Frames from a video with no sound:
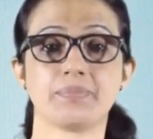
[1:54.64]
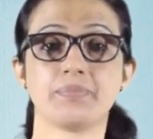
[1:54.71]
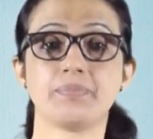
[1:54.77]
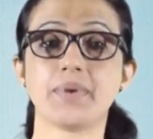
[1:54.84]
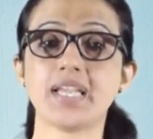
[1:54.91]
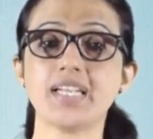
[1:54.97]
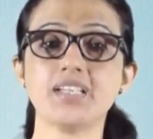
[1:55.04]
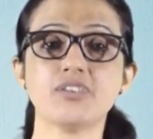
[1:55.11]

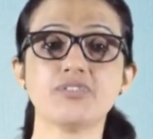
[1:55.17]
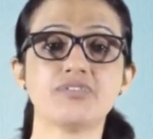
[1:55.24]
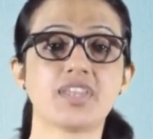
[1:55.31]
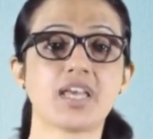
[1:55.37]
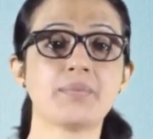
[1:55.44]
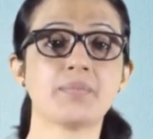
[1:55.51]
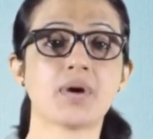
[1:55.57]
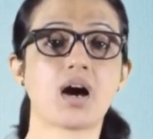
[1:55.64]
Many of
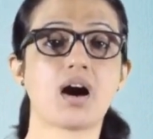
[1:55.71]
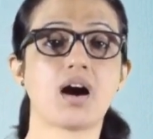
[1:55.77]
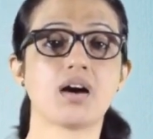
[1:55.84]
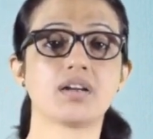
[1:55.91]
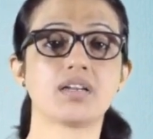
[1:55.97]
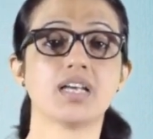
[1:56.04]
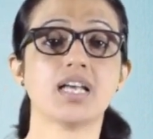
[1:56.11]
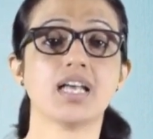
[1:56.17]
them
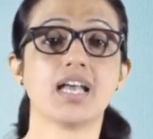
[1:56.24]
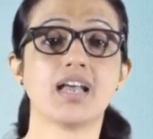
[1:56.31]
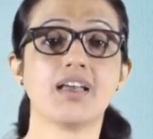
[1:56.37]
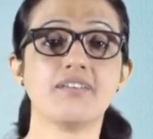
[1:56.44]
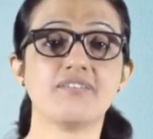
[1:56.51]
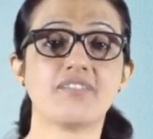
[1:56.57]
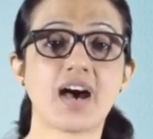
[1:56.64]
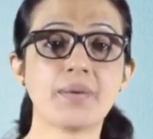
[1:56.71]
are
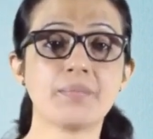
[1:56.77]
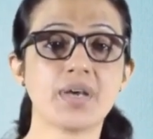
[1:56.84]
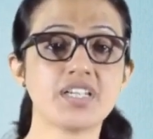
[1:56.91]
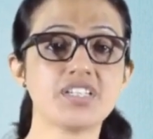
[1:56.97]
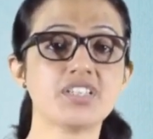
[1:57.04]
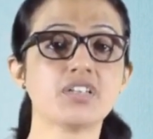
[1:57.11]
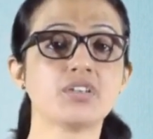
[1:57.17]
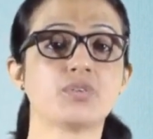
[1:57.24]

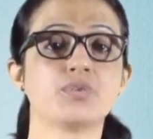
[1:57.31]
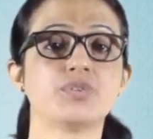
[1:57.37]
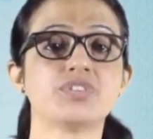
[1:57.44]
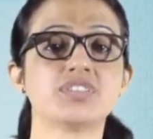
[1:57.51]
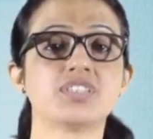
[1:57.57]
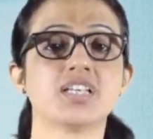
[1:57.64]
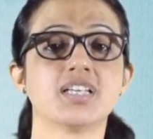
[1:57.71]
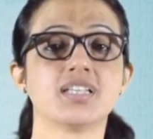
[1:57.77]
environmental
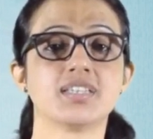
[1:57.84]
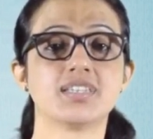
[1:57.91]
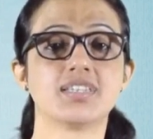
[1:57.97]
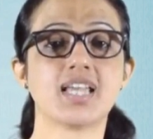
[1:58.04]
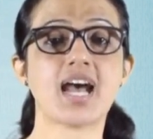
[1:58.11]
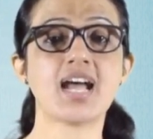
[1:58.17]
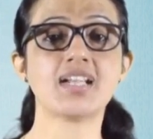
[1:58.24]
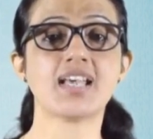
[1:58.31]
goods
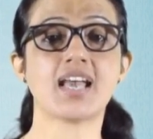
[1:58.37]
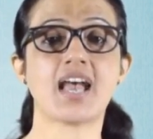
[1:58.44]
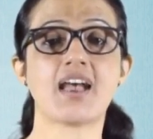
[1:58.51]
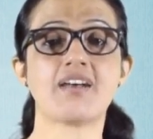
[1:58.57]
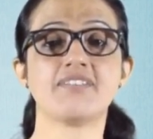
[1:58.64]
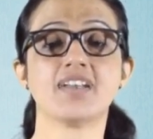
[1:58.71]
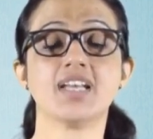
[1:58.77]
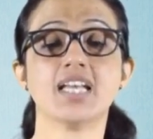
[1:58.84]
that
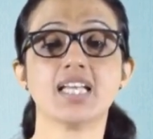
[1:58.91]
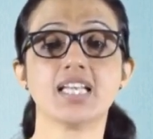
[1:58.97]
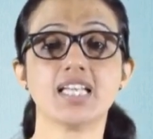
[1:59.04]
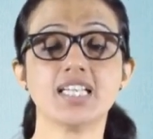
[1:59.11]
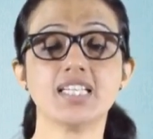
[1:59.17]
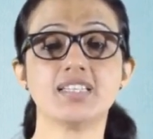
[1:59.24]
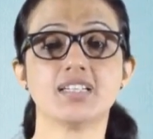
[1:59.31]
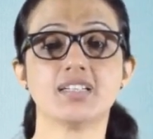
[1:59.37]
have
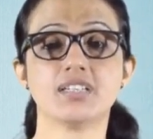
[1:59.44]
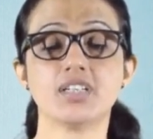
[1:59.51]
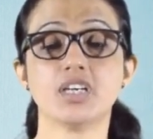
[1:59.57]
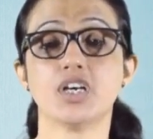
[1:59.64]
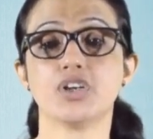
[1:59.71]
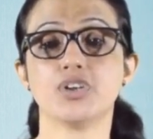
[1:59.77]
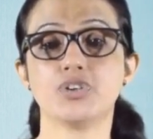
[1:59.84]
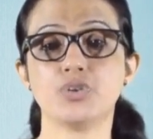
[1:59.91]
either
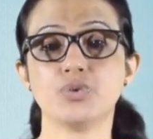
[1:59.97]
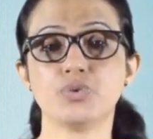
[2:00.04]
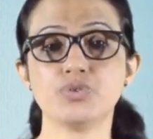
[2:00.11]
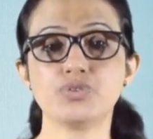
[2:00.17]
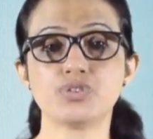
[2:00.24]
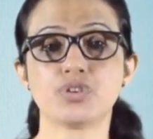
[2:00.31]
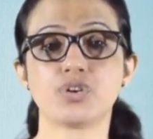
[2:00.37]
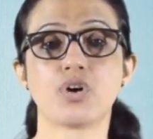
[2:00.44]

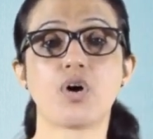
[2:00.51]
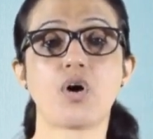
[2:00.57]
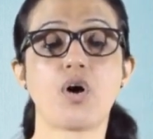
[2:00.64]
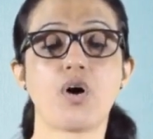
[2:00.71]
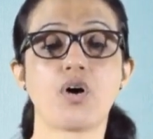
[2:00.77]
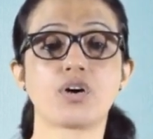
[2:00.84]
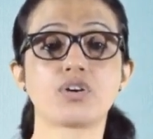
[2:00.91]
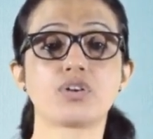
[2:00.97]
use
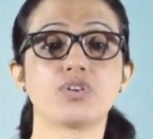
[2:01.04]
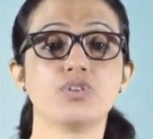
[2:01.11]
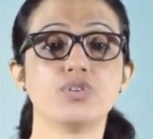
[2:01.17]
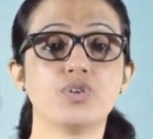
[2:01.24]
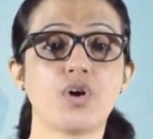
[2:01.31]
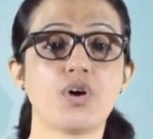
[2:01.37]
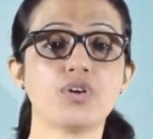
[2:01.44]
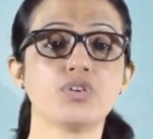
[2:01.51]
or
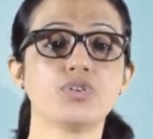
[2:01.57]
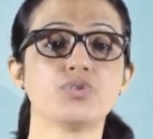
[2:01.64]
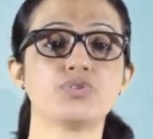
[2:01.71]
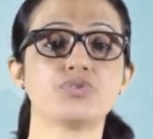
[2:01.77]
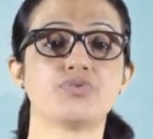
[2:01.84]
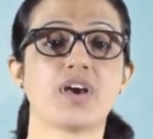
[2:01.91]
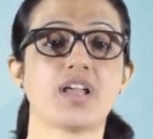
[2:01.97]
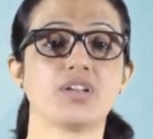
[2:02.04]

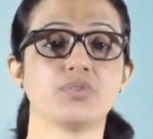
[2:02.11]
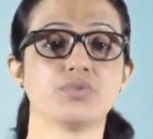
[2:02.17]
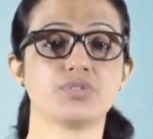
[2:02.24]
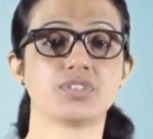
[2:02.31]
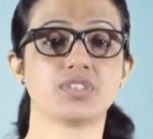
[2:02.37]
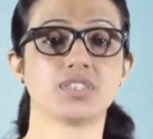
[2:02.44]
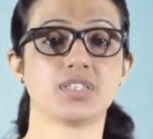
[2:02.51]
non-use values,